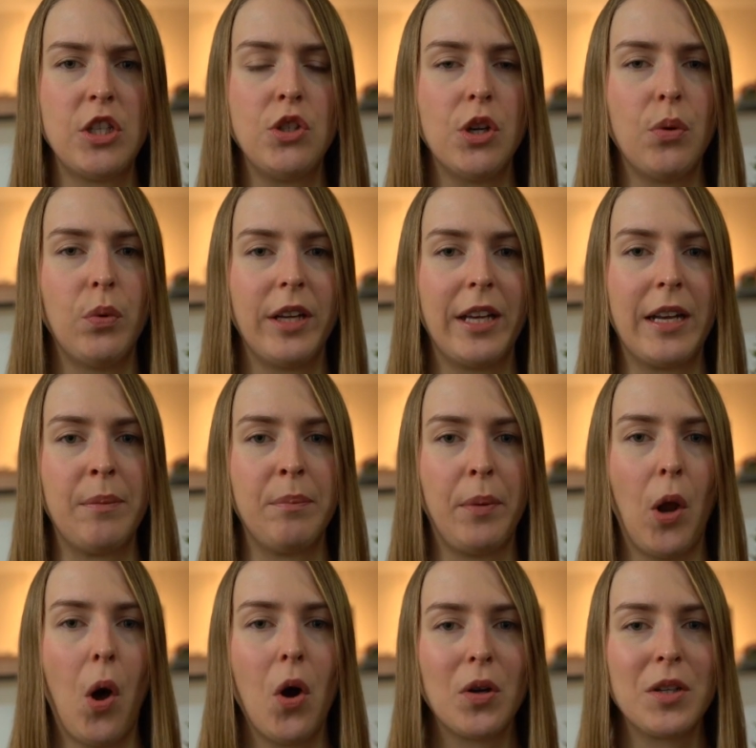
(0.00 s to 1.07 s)
you don't want to get it
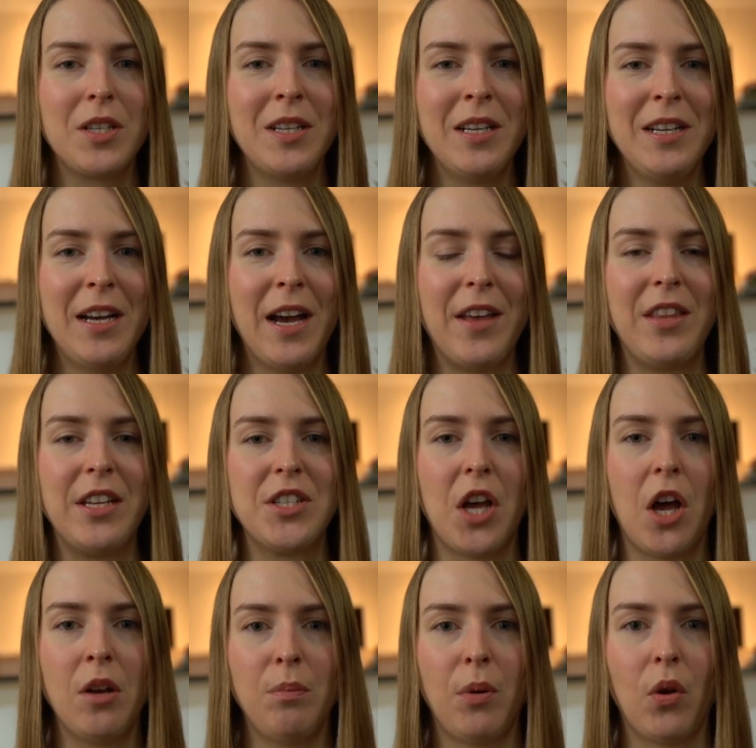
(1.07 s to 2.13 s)
blocked and then to
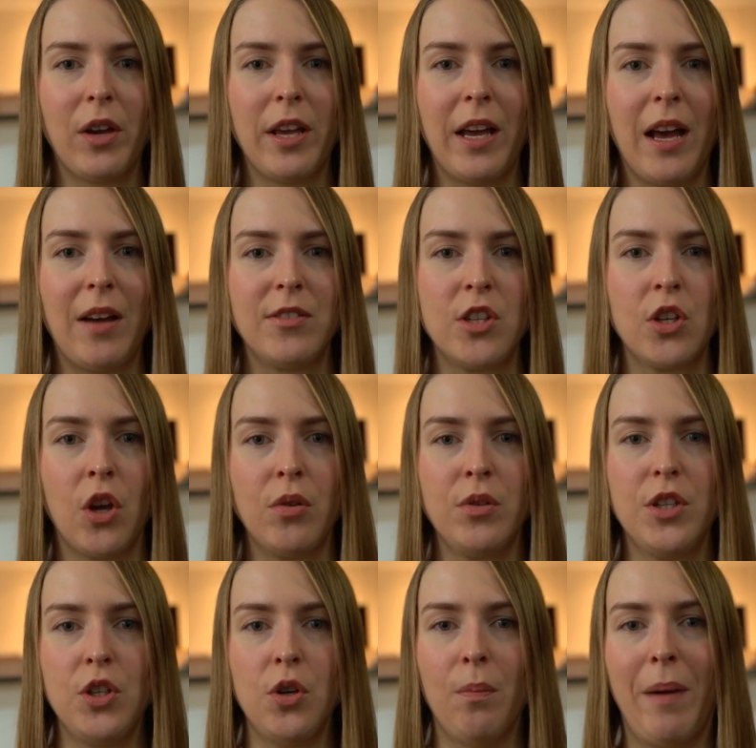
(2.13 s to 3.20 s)
unblock it have to go
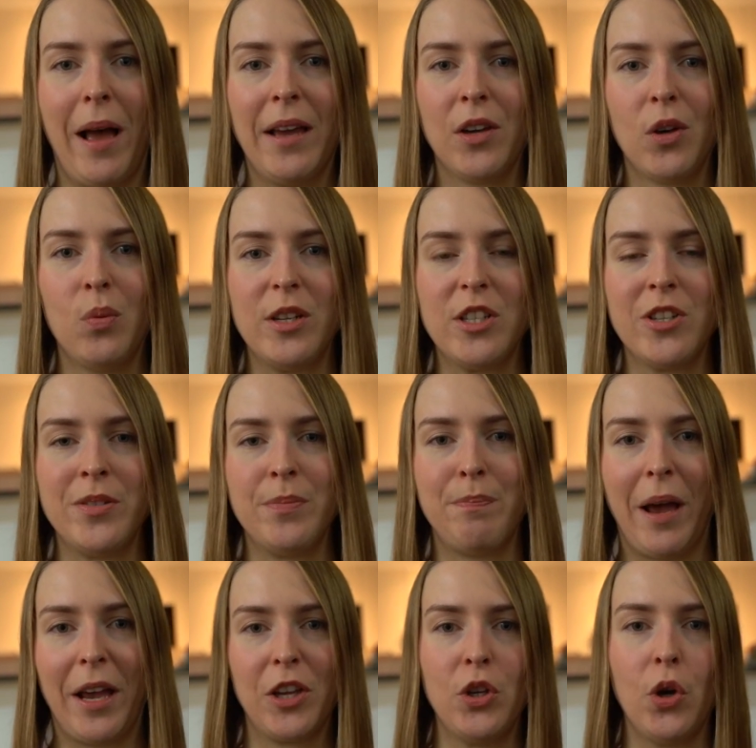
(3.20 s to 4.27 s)
to your bank, which is
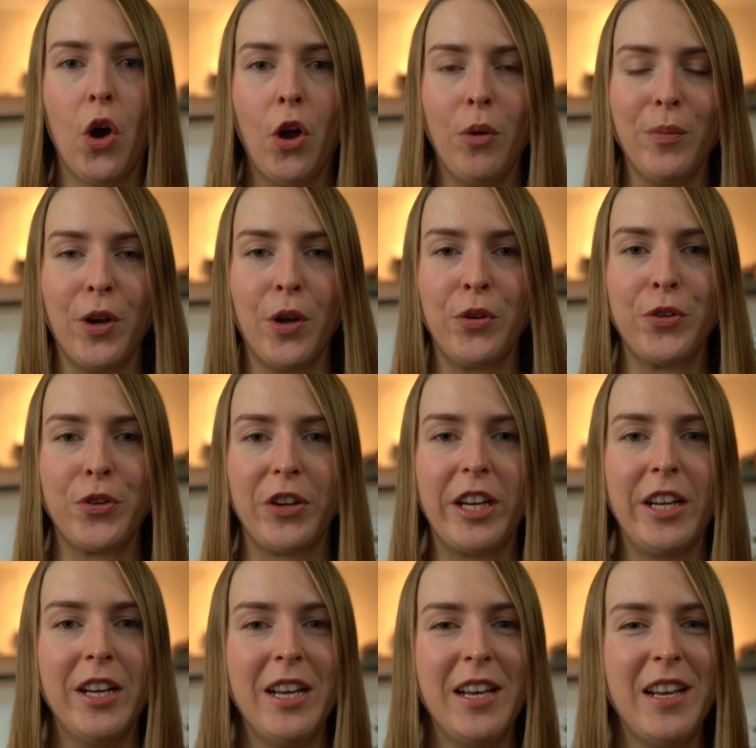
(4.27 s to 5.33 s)
back in your home
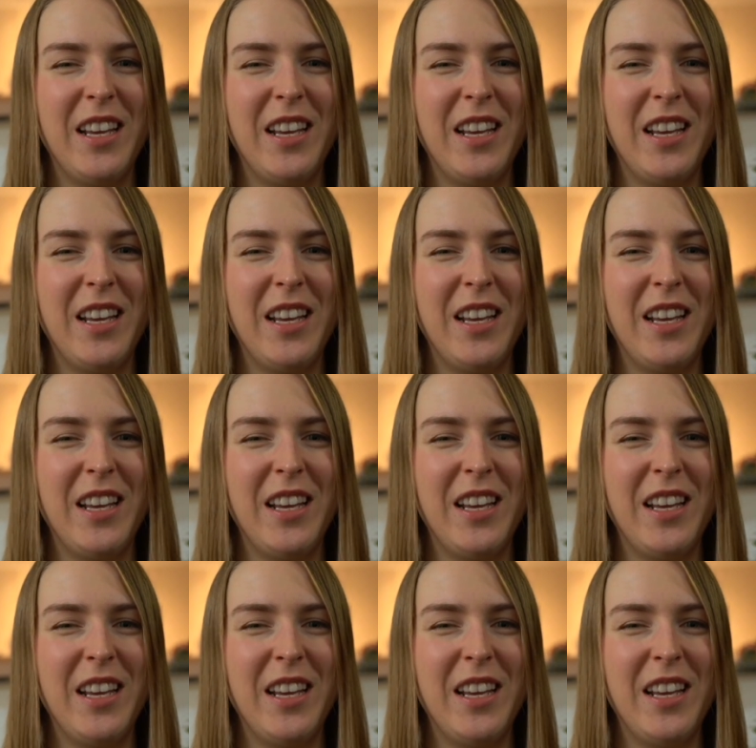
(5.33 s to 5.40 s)
country.